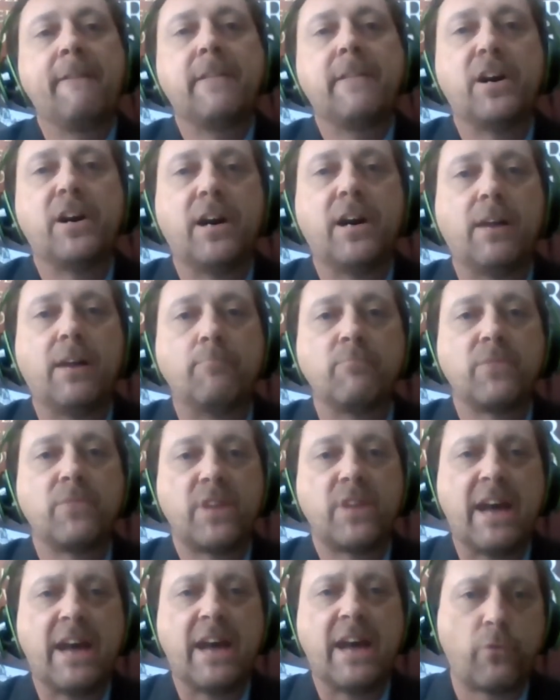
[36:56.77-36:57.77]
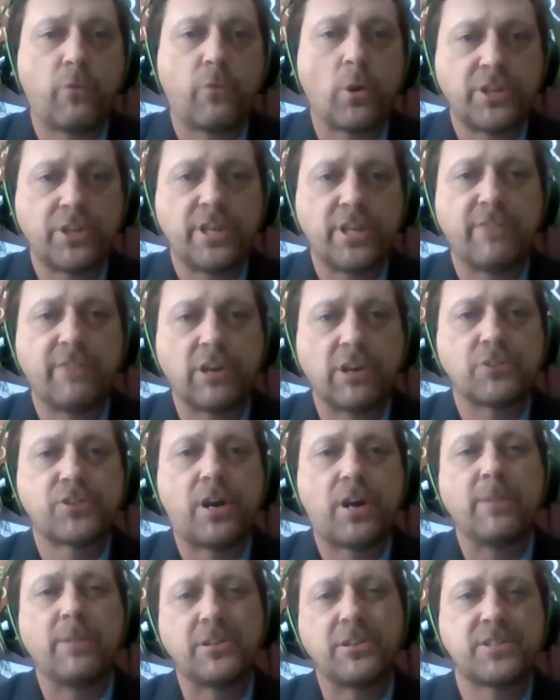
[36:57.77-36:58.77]
um, at 14 of our
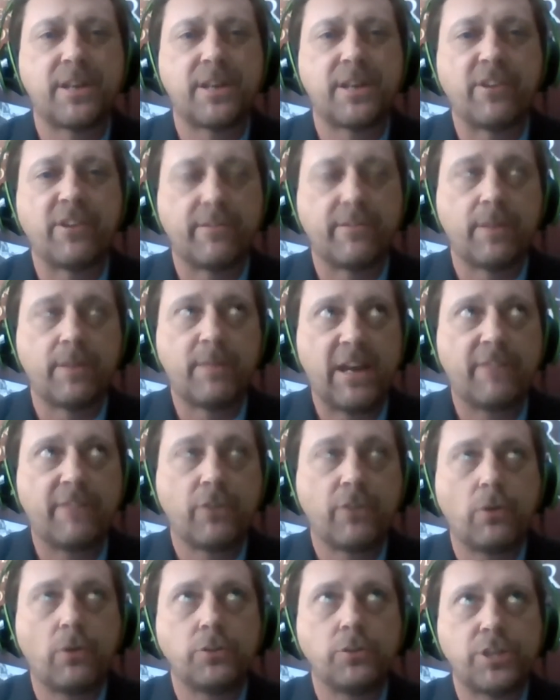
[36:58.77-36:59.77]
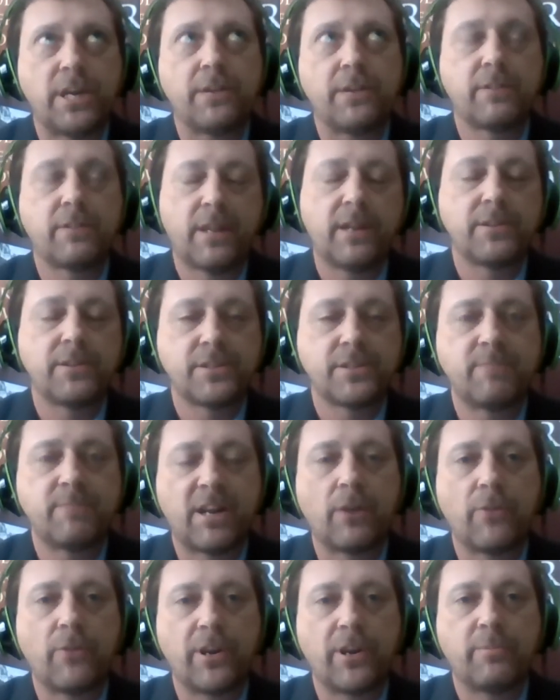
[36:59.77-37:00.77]
sawmills. Seven of them have cogen. That's a
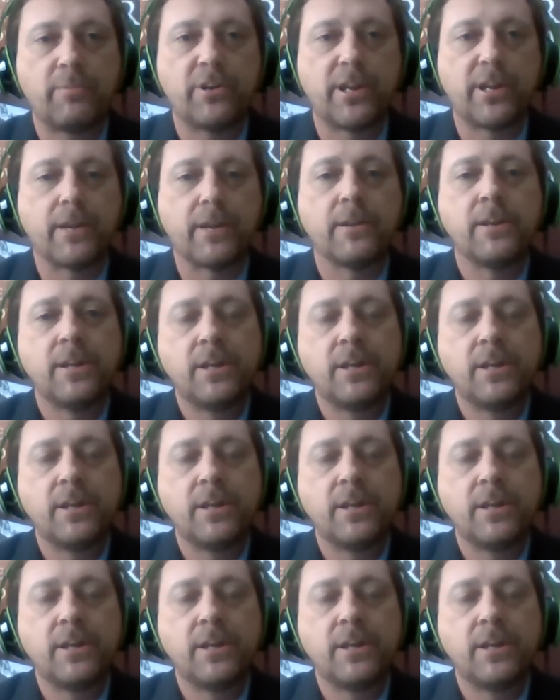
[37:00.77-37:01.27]
better way to put it.